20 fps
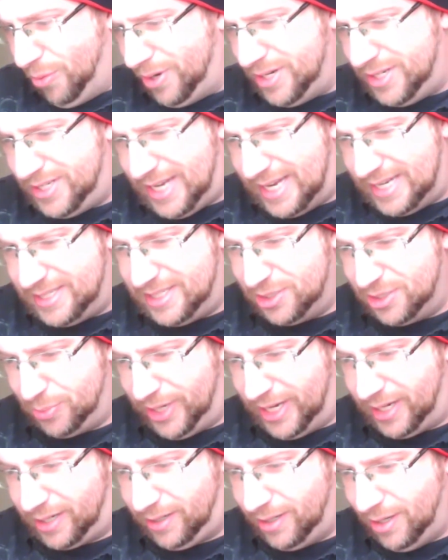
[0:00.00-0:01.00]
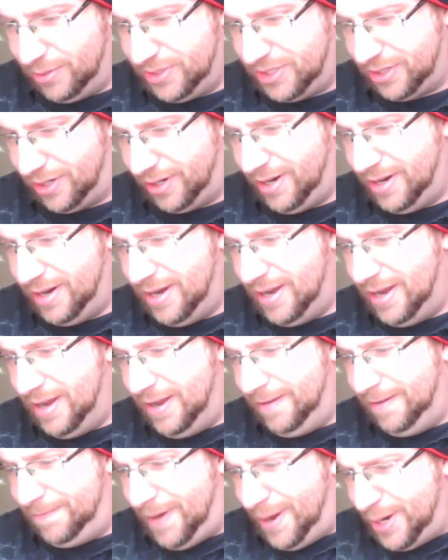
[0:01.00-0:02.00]
more intense as we get closer.
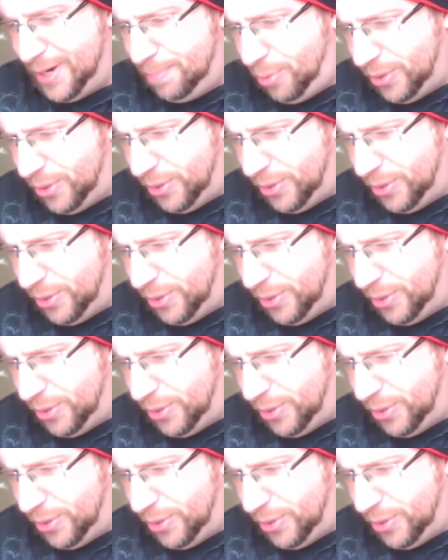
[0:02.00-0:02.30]
Fauna